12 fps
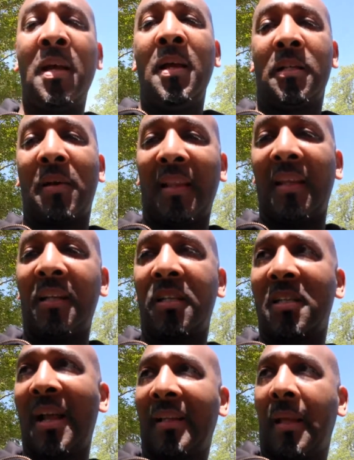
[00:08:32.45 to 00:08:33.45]
So I think this
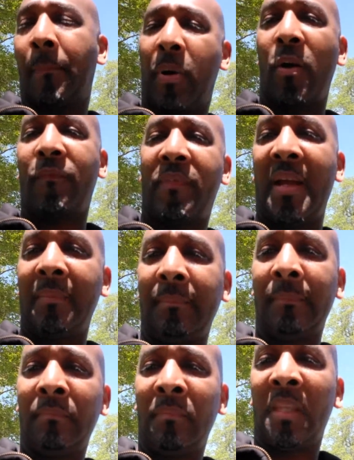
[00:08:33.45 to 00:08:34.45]
is like the perfect
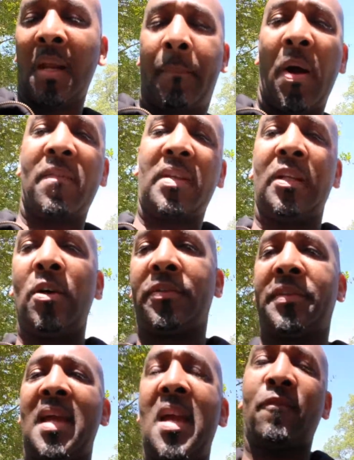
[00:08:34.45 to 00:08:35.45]
little
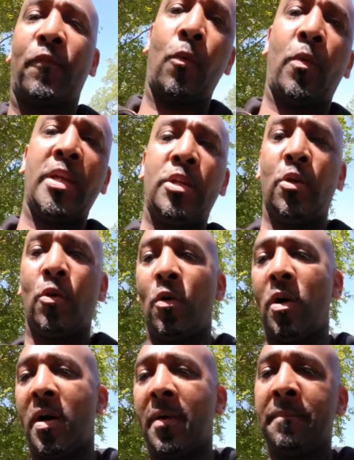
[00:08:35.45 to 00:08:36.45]
thing for when
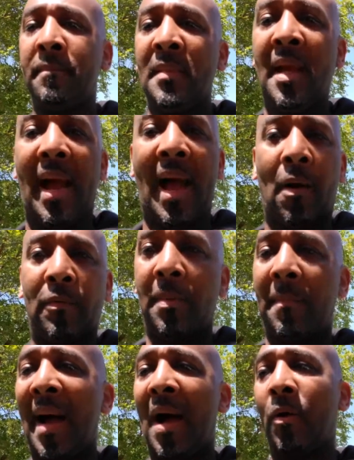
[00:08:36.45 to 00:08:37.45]
you're out and
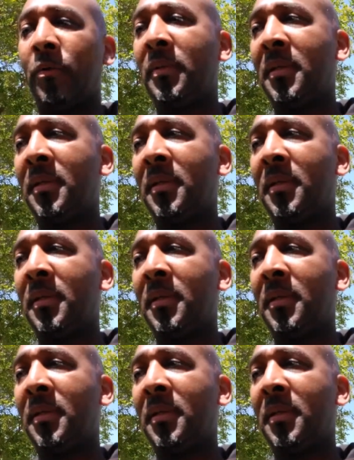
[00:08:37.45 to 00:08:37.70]
about